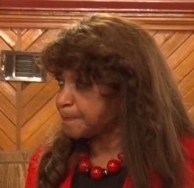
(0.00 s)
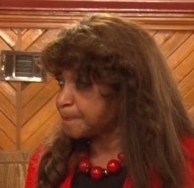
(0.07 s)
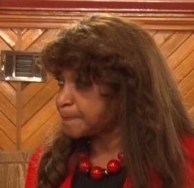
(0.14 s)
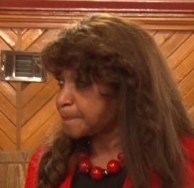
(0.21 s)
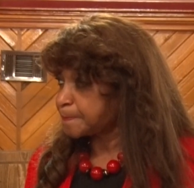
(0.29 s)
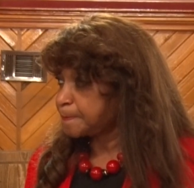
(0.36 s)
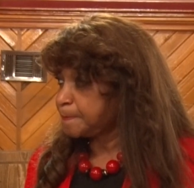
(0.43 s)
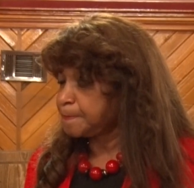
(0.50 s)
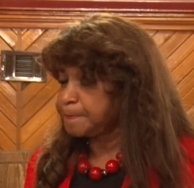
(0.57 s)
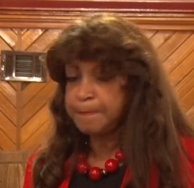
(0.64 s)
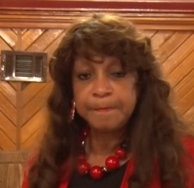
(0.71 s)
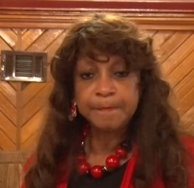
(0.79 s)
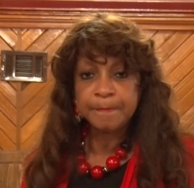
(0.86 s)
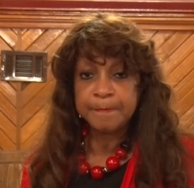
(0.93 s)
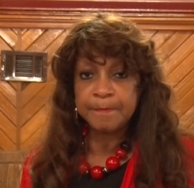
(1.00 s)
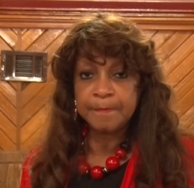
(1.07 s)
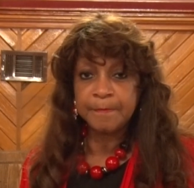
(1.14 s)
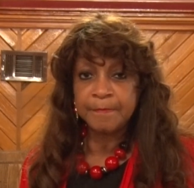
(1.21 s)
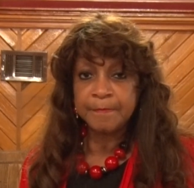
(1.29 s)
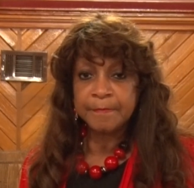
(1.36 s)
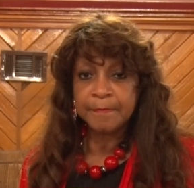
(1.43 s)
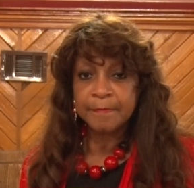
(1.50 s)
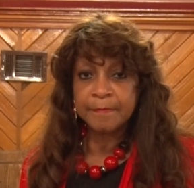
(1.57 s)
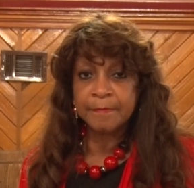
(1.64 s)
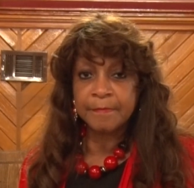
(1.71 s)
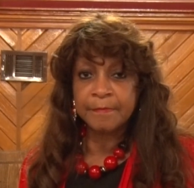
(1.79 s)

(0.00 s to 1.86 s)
Nothing is said.